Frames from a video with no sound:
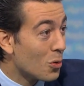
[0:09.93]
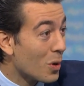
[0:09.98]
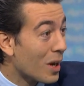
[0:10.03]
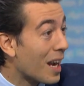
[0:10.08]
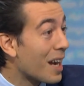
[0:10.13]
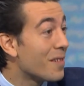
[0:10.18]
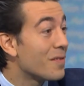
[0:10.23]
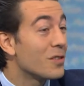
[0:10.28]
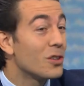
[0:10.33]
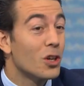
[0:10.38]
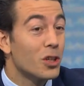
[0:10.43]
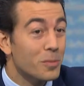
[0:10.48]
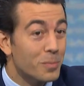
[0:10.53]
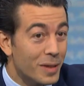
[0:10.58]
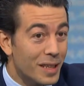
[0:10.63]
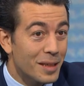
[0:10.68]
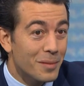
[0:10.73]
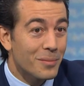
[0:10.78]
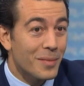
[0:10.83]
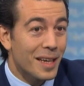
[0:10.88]
We have not
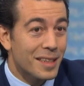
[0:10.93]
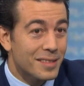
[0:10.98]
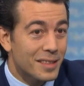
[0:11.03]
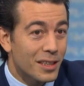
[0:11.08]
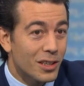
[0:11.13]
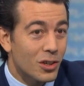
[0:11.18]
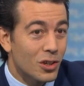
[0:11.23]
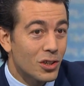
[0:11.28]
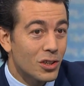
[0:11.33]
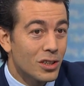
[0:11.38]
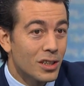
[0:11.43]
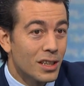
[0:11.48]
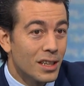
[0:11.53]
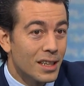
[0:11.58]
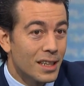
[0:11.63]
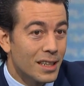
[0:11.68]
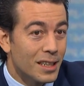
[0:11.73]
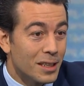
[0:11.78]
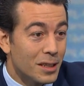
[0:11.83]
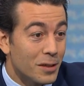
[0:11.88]
been in Mexico
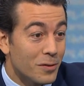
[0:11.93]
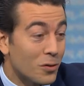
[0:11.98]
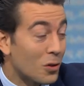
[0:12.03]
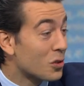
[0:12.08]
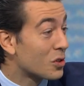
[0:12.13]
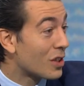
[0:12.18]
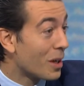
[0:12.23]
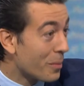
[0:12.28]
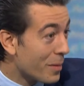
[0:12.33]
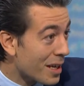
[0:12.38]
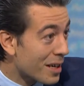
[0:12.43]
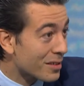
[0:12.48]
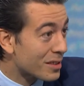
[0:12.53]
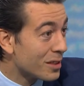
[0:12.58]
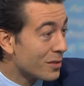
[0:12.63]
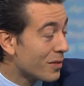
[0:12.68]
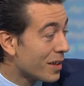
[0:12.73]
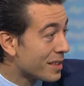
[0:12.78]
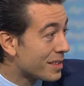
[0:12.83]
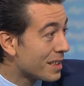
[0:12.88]
uh, for some years
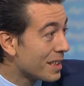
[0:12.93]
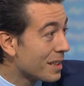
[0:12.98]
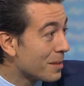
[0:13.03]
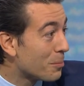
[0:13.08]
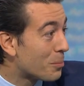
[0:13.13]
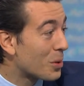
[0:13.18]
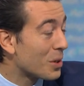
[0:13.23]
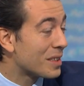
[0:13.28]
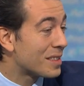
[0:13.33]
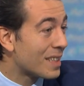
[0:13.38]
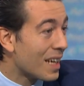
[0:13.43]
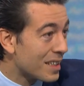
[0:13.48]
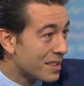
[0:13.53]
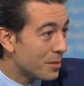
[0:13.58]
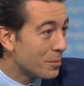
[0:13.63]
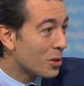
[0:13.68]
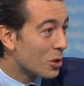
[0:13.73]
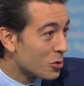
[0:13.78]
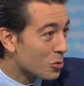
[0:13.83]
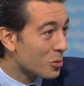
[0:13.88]
investing
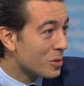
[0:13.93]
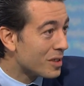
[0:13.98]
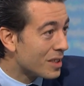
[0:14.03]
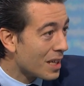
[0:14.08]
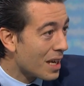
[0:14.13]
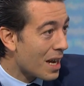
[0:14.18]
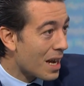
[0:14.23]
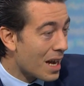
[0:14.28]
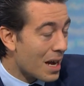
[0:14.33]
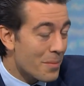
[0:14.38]
precisely because we see a,